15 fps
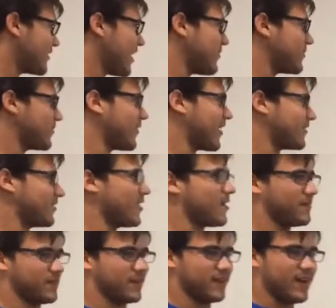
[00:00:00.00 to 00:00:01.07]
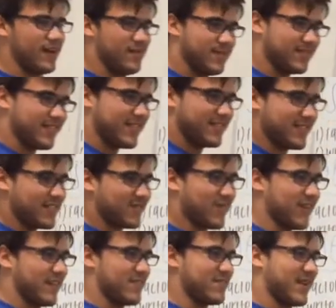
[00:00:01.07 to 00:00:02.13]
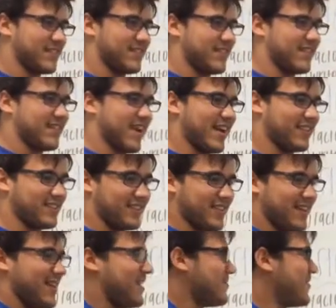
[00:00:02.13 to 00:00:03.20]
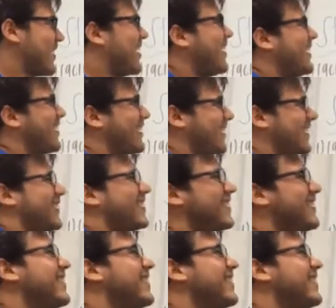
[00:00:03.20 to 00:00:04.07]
step is factorial. But since this is really messy and nasty, we can